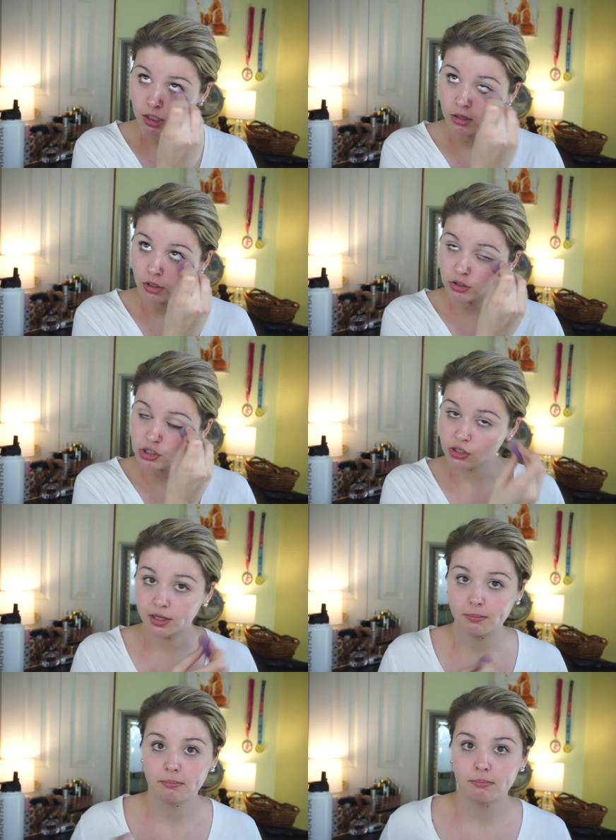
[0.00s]
You know, you
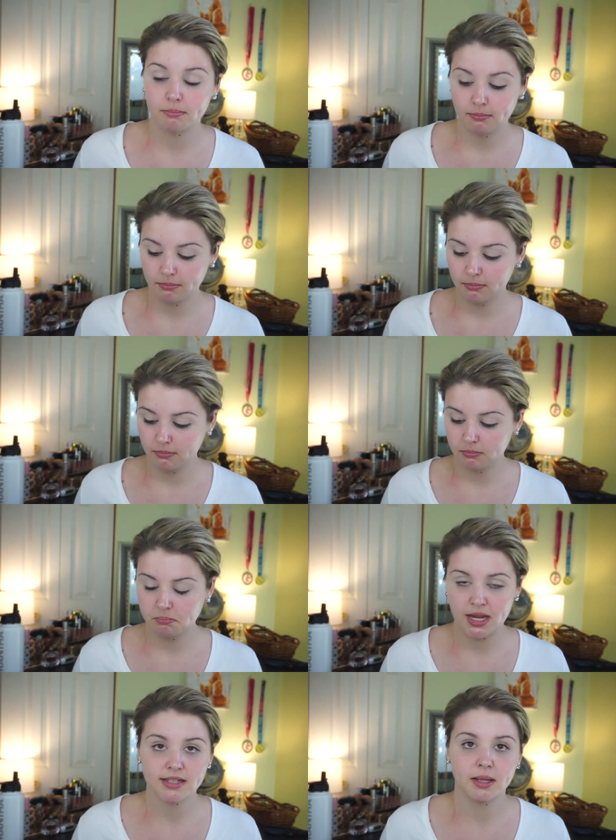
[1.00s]
shouldn't
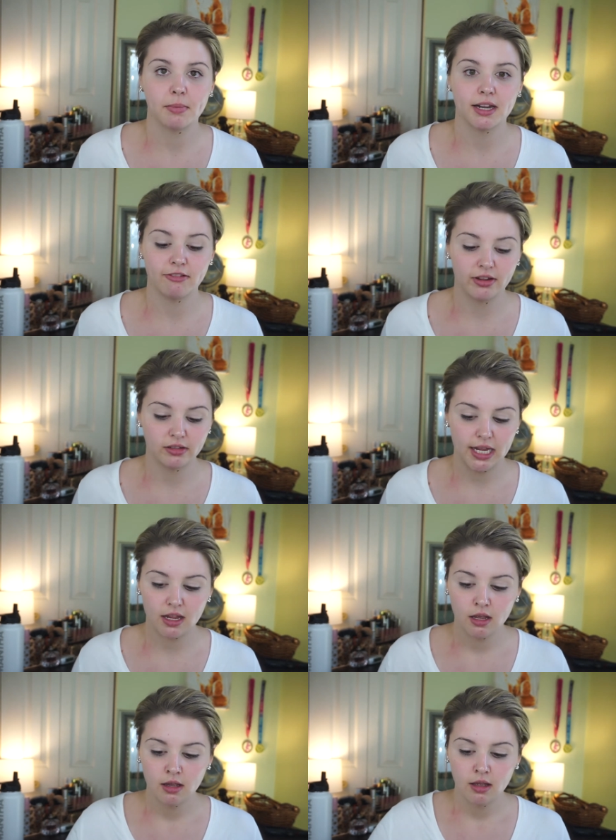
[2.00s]
make somebody feel like